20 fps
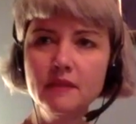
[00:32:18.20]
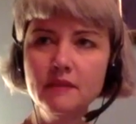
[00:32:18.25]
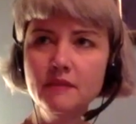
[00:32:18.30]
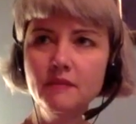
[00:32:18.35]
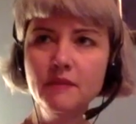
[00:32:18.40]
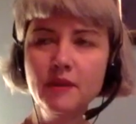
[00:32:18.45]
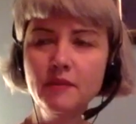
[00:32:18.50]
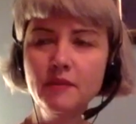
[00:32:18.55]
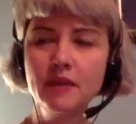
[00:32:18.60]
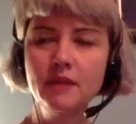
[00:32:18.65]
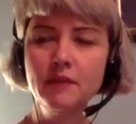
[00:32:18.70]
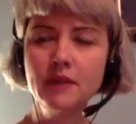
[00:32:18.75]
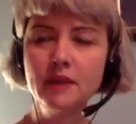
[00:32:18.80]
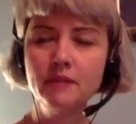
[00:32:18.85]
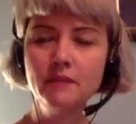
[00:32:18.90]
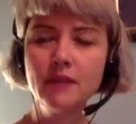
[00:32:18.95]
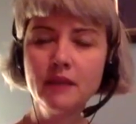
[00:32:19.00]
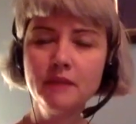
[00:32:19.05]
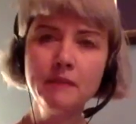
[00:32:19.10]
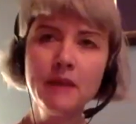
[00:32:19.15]
we, we,
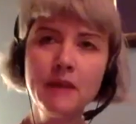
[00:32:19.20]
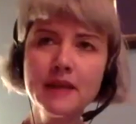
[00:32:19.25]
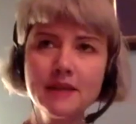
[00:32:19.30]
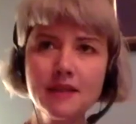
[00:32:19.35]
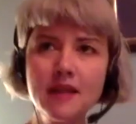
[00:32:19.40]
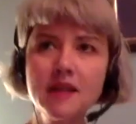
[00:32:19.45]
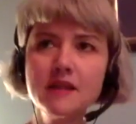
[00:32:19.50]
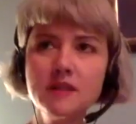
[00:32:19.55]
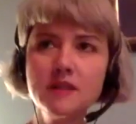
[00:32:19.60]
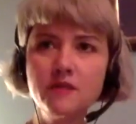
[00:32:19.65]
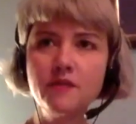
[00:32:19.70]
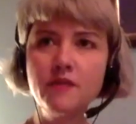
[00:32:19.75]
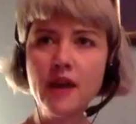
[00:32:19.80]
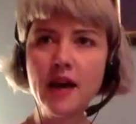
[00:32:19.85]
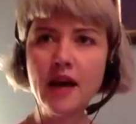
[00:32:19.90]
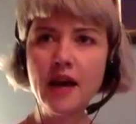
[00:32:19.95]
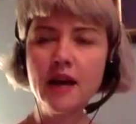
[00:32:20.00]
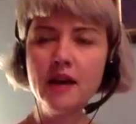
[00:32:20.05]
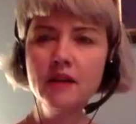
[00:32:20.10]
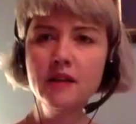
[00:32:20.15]
we can make sense of
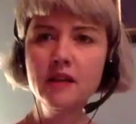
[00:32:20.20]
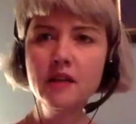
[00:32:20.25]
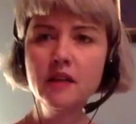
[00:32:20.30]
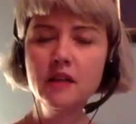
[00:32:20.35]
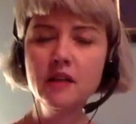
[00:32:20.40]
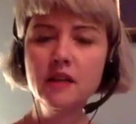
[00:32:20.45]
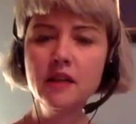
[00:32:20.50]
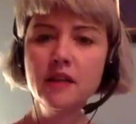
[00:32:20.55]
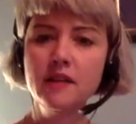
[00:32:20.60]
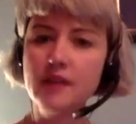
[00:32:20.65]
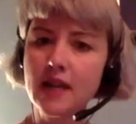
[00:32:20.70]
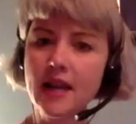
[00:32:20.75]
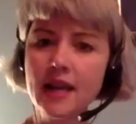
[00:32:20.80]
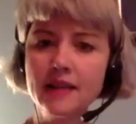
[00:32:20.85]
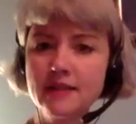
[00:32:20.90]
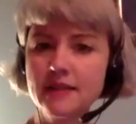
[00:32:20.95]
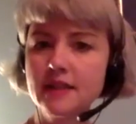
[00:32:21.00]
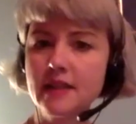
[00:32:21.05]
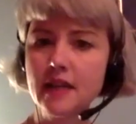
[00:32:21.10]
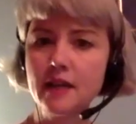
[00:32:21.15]
that in the
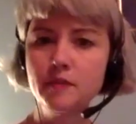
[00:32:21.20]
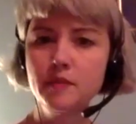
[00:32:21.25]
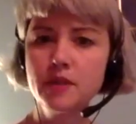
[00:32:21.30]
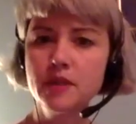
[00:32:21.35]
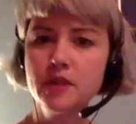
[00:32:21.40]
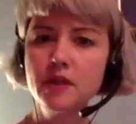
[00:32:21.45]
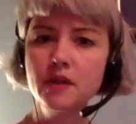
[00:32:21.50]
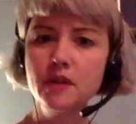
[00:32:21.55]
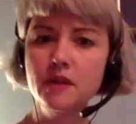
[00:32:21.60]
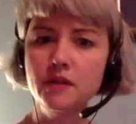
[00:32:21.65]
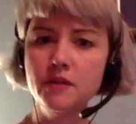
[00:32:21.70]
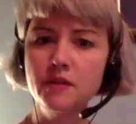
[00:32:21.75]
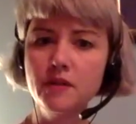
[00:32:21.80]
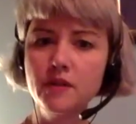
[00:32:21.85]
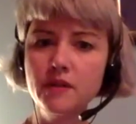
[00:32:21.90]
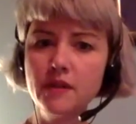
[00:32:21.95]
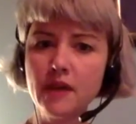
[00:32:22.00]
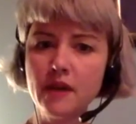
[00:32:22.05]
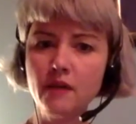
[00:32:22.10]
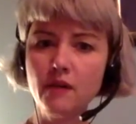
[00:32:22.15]
landscape too
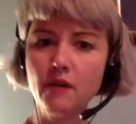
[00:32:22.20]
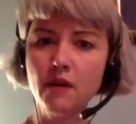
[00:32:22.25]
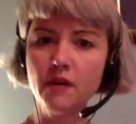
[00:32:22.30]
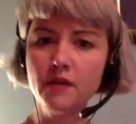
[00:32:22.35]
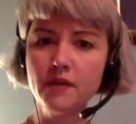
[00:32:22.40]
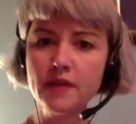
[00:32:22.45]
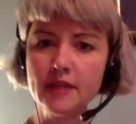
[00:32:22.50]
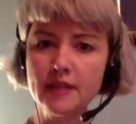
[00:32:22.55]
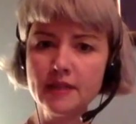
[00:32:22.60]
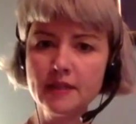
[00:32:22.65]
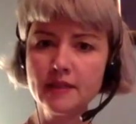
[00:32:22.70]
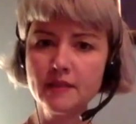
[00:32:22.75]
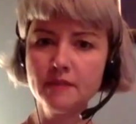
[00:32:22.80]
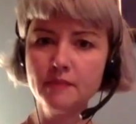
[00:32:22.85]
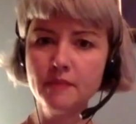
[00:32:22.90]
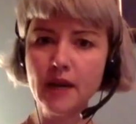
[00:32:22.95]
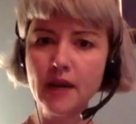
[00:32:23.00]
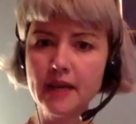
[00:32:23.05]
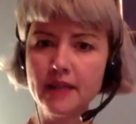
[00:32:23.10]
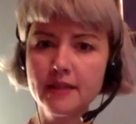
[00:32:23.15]
that there are these
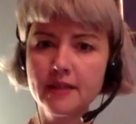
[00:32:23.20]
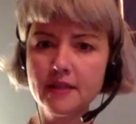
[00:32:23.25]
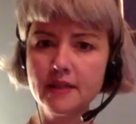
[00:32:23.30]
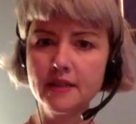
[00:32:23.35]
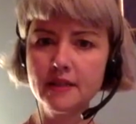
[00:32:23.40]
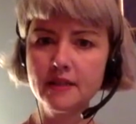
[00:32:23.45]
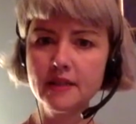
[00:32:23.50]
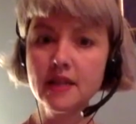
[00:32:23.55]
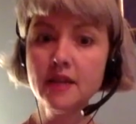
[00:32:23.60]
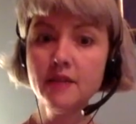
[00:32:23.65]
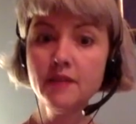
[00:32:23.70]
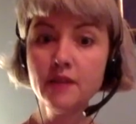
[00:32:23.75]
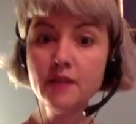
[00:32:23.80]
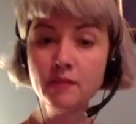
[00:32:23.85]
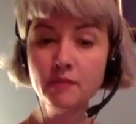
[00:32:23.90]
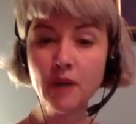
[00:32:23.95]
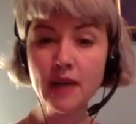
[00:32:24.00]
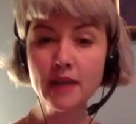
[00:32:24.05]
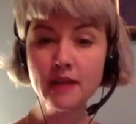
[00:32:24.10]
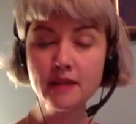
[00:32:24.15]
places even
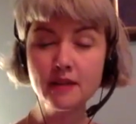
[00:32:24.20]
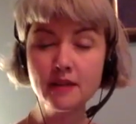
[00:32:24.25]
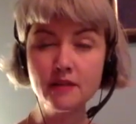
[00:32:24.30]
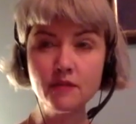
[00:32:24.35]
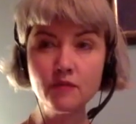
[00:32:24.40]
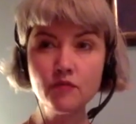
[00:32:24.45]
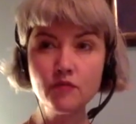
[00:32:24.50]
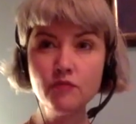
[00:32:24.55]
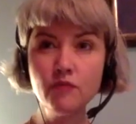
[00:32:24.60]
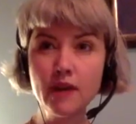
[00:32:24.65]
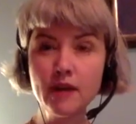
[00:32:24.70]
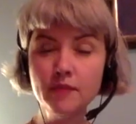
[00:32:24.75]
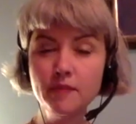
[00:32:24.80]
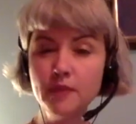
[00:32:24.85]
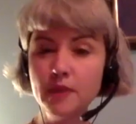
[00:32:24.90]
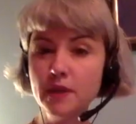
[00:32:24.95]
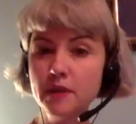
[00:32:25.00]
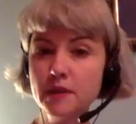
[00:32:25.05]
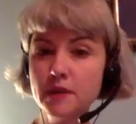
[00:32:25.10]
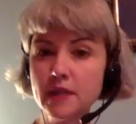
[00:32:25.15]
in places of great
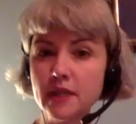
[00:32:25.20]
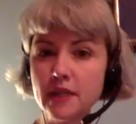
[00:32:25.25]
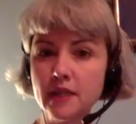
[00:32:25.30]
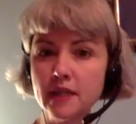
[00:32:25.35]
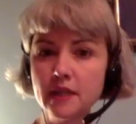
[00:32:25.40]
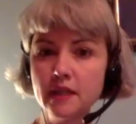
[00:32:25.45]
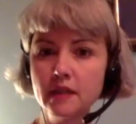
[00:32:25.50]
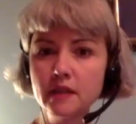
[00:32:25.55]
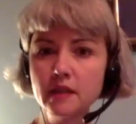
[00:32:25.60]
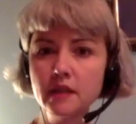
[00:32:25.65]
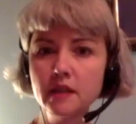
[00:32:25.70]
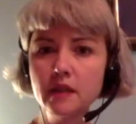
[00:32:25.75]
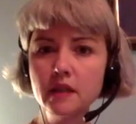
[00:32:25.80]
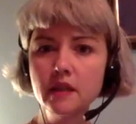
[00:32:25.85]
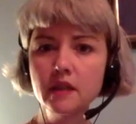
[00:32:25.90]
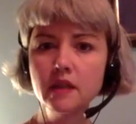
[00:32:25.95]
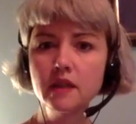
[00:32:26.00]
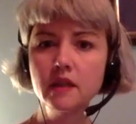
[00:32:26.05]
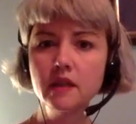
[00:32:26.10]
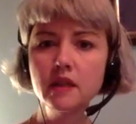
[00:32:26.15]
beauty
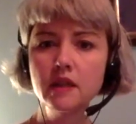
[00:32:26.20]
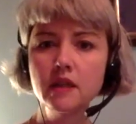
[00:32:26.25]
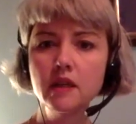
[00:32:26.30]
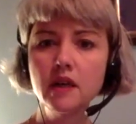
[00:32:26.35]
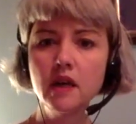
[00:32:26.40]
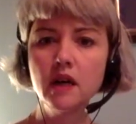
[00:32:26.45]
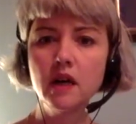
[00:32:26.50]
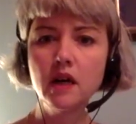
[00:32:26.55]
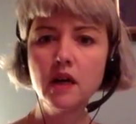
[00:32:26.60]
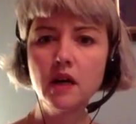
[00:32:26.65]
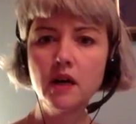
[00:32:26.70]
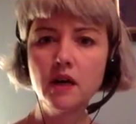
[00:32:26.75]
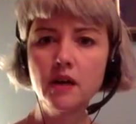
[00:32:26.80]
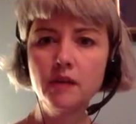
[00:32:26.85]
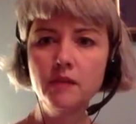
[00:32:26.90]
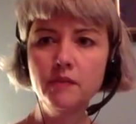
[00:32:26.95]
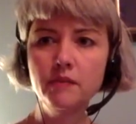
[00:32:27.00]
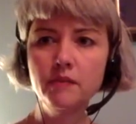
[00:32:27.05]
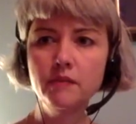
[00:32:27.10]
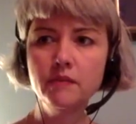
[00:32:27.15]

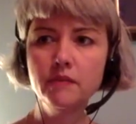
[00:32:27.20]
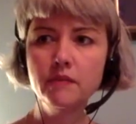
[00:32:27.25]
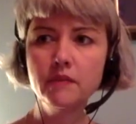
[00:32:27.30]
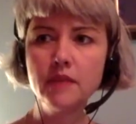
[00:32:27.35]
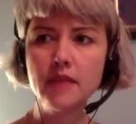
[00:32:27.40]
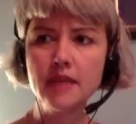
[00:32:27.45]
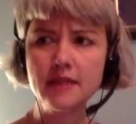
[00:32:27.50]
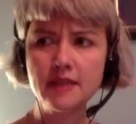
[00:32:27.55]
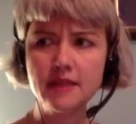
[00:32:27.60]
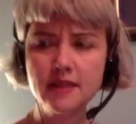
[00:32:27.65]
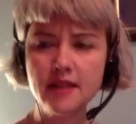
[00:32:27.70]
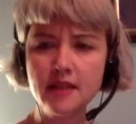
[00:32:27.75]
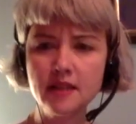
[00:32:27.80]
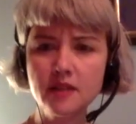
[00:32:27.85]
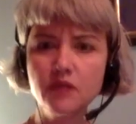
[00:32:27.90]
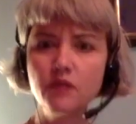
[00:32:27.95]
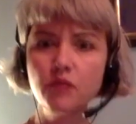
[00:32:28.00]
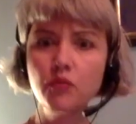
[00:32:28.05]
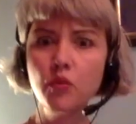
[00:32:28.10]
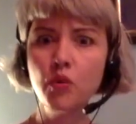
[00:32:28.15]
um, there's a sense
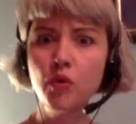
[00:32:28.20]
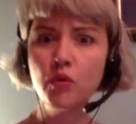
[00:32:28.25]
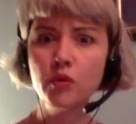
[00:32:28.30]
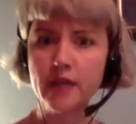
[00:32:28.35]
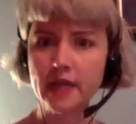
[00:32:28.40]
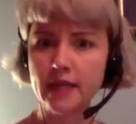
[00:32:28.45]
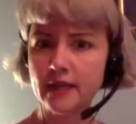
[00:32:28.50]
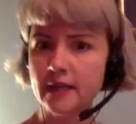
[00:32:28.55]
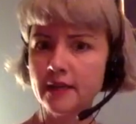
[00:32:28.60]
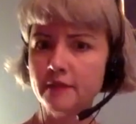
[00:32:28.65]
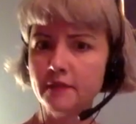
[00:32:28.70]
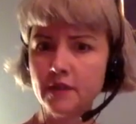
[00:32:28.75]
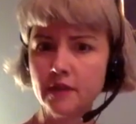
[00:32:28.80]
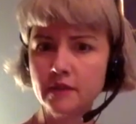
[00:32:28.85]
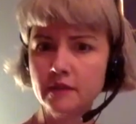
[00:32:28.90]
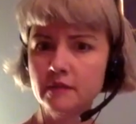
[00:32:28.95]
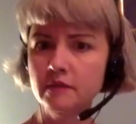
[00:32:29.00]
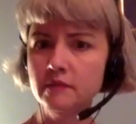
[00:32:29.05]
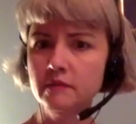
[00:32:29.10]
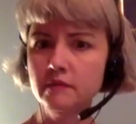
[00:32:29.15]
of warning
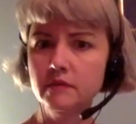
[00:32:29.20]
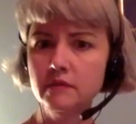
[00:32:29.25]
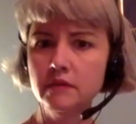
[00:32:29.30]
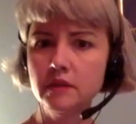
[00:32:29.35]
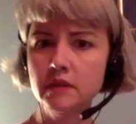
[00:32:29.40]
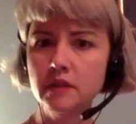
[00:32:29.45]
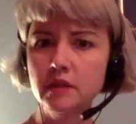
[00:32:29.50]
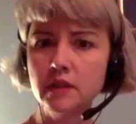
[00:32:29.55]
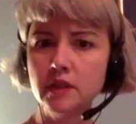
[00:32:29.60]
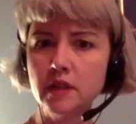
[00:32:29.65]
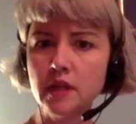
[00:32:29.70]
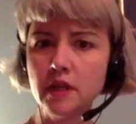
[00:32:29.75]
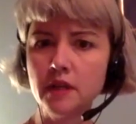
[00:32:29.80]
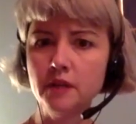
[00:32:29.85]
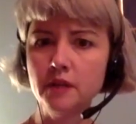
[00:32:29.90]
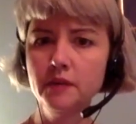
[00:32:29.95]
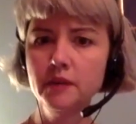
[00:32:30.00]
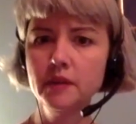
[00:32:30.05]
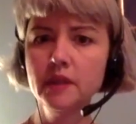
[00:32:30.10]
given you know